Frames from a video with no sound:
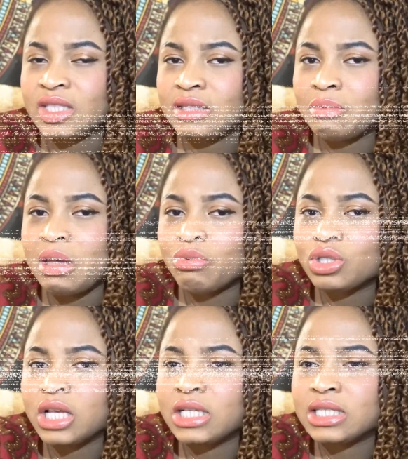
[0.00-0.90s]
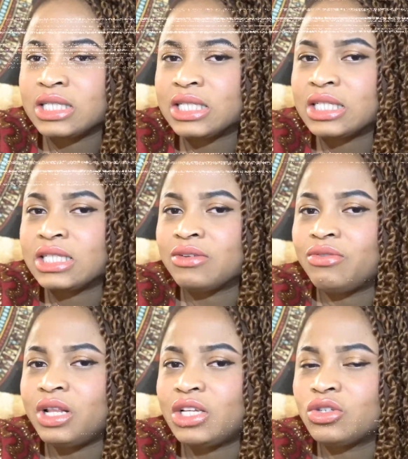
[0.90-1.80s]
Bible says this is the
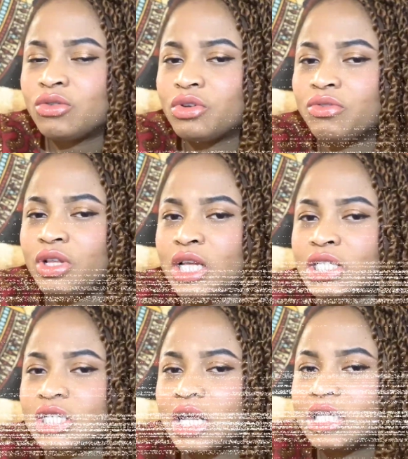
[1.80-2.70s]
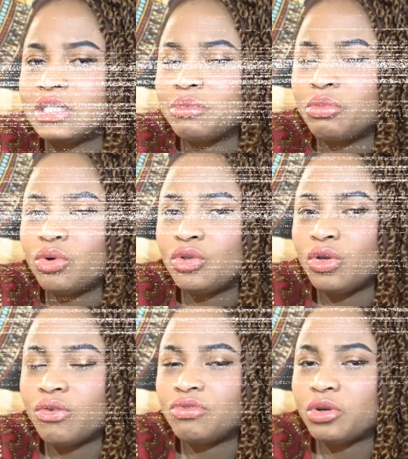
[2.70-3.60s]
flesh of your flesh and the bone
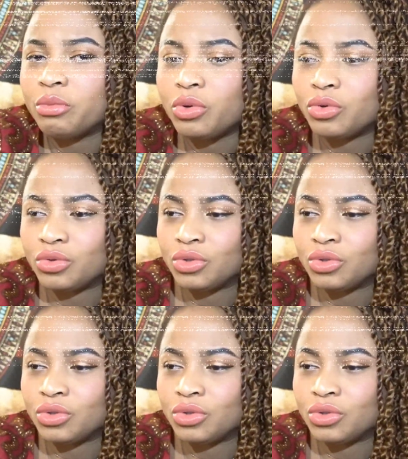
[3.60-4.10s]
of your bone.